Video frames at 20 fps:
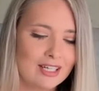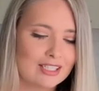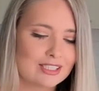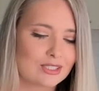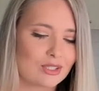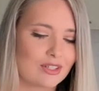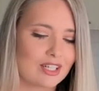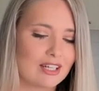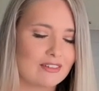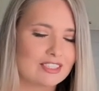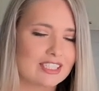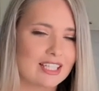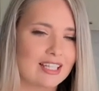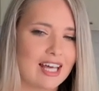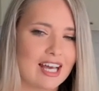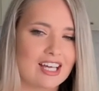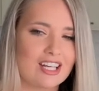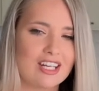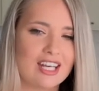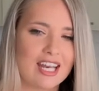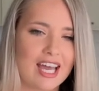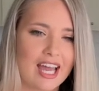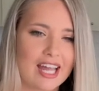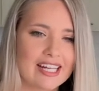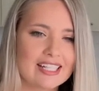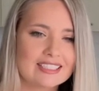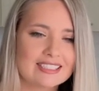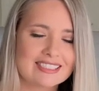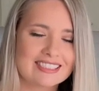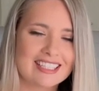So it gives it that
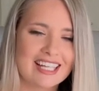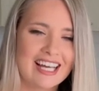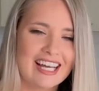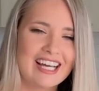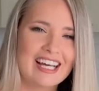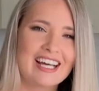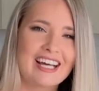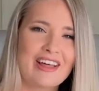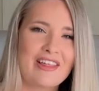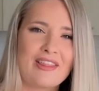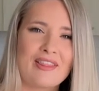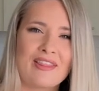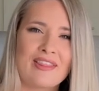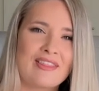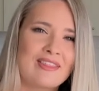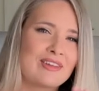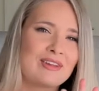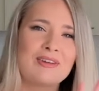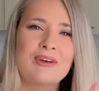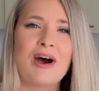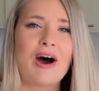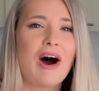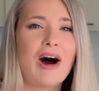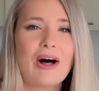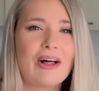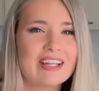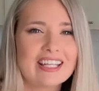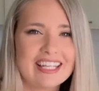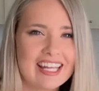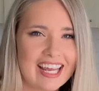nice
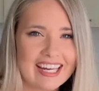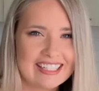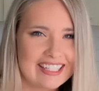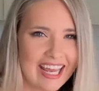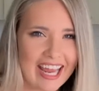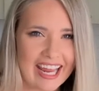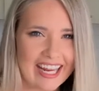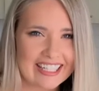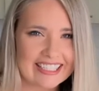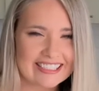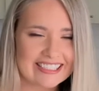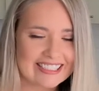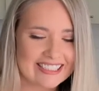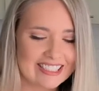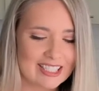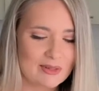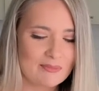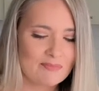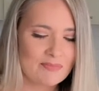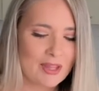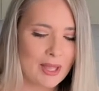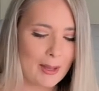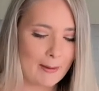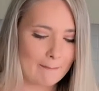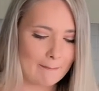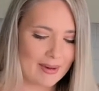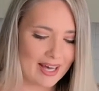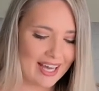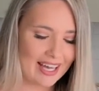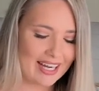holiday taste.
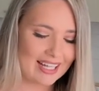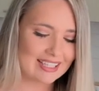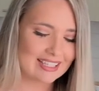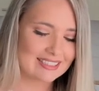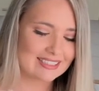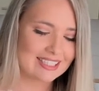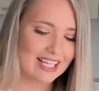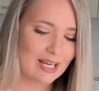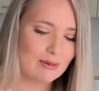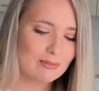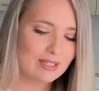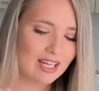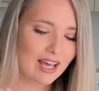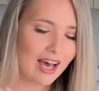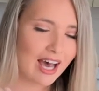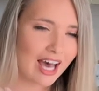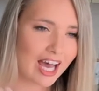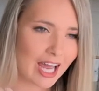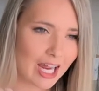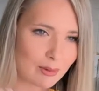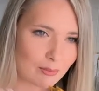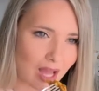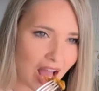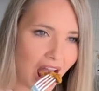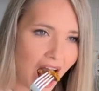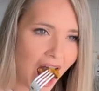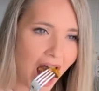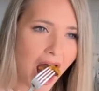But at the same time,